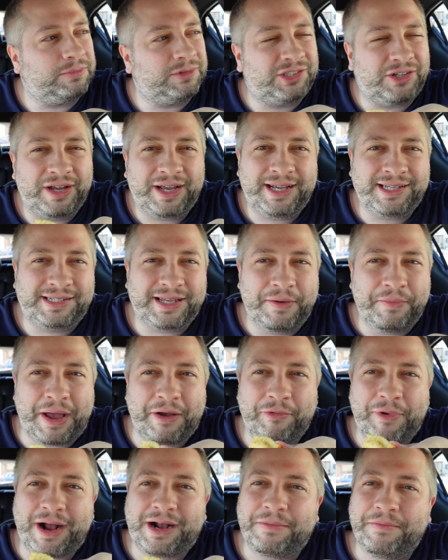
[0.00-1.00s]
So I guess, am I
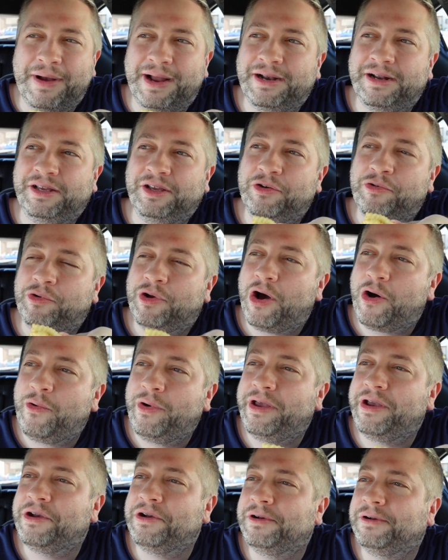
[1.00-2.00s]
recommending you go
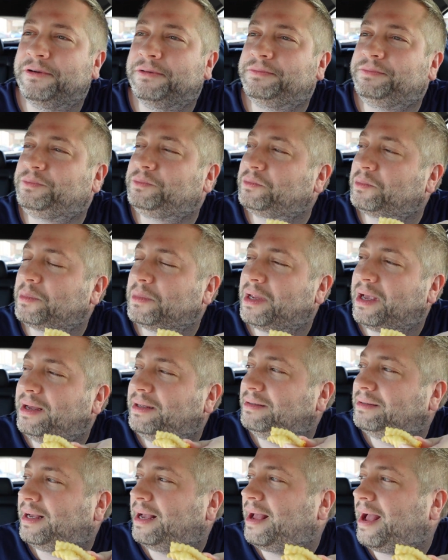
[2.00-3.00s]
here? I,
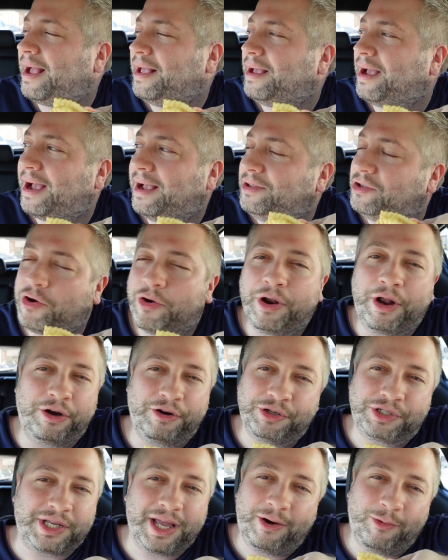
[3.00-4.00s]
I, I don't
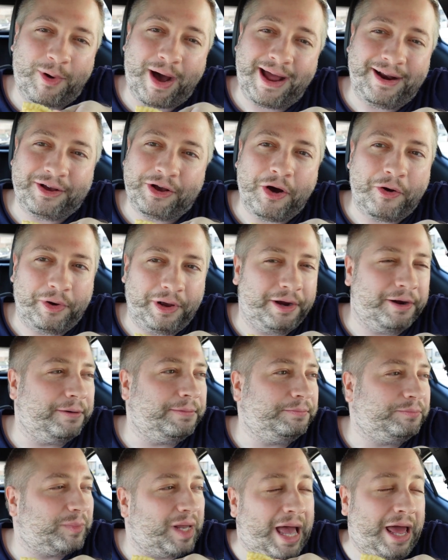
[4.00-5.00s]
understand why to go here.
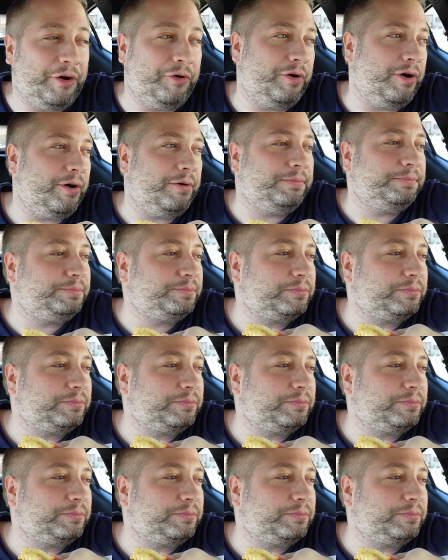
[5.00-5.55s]
I don't know.